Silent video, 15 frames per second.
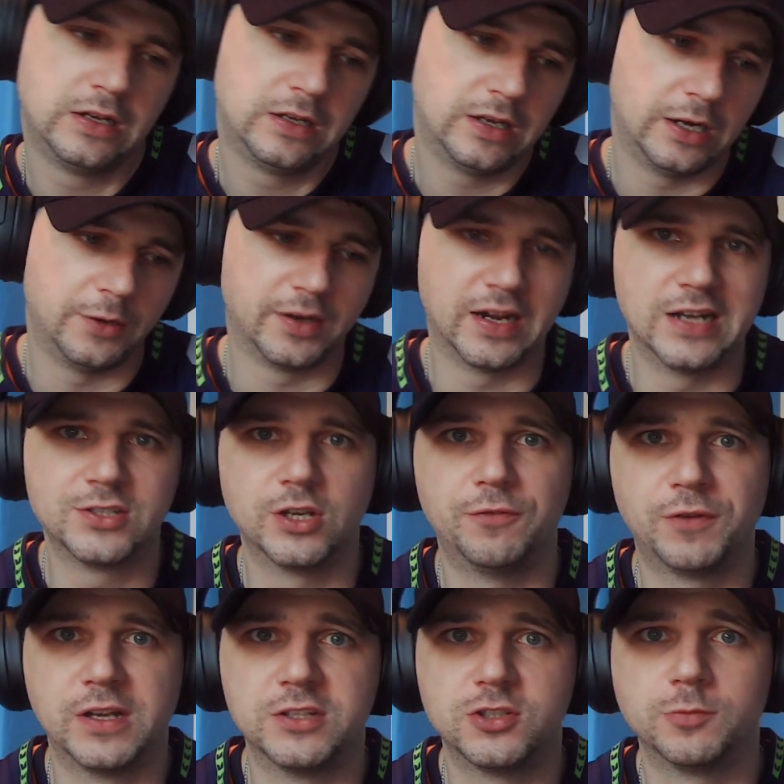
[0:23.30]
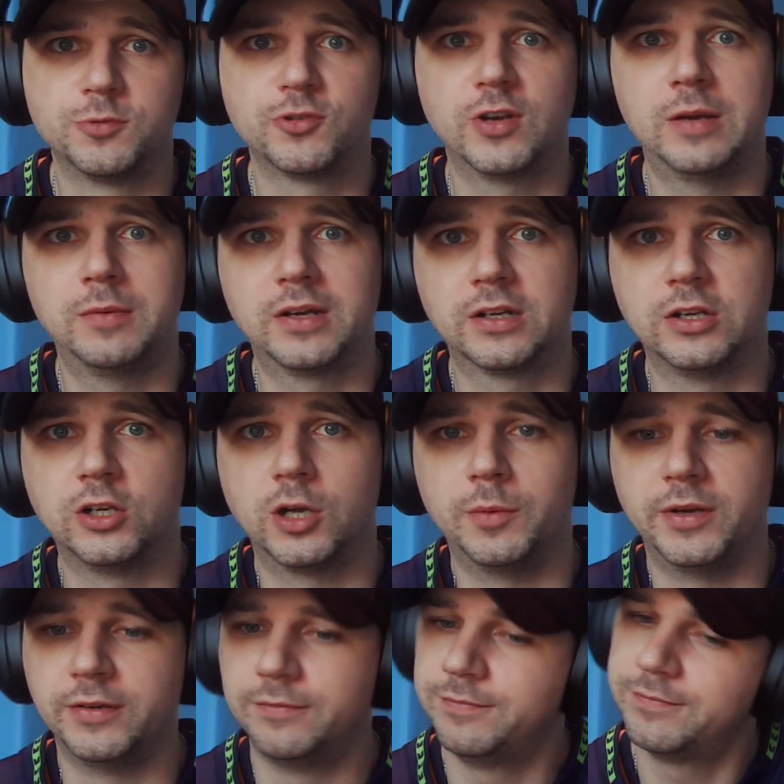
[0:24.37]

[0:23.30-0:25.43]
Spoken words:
anyway guys, don't forget to subscribe, like and comment.